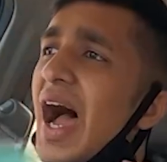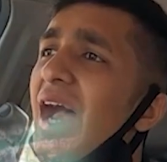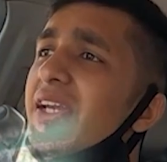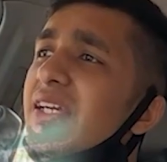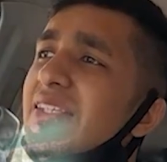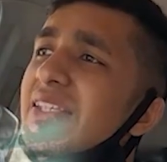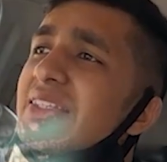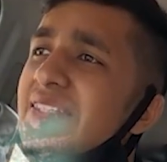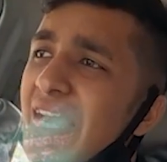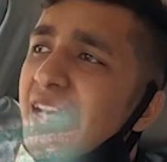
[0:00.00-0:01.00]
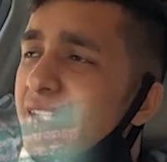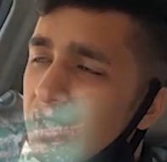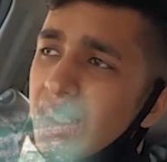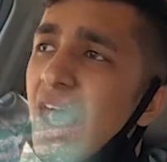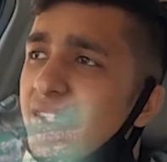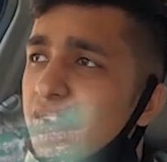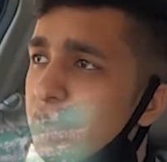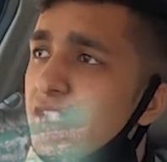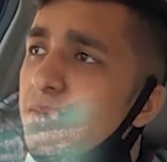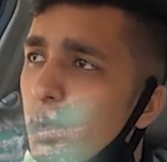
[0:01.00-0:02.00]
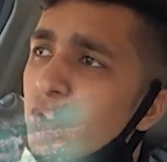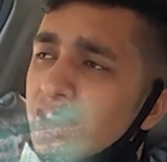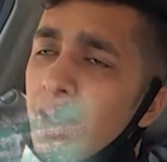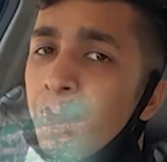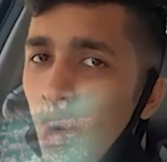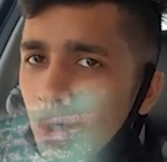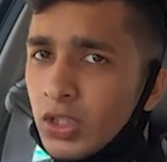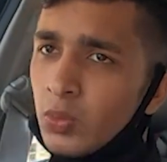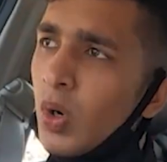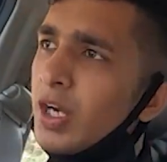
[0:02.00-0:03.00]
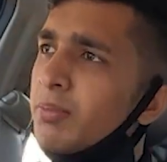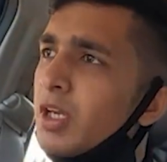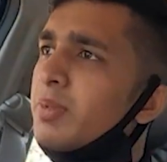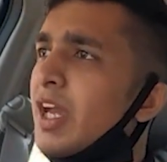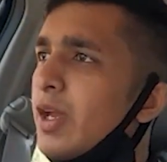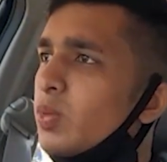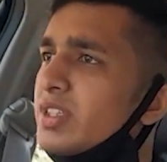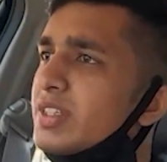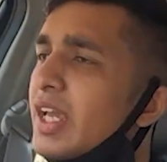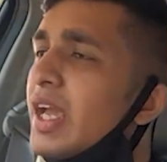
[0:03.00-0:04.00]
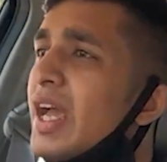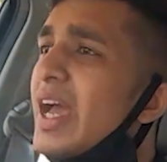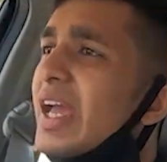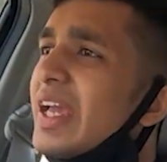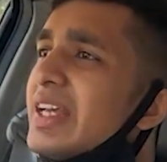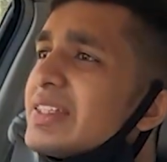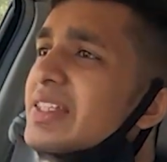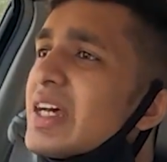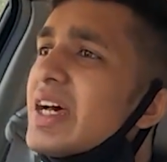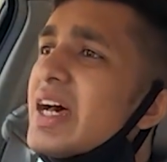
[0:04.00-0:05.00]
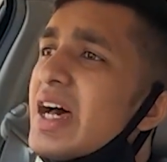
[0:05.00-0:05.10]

And the second and the most important one, maybe I would say, is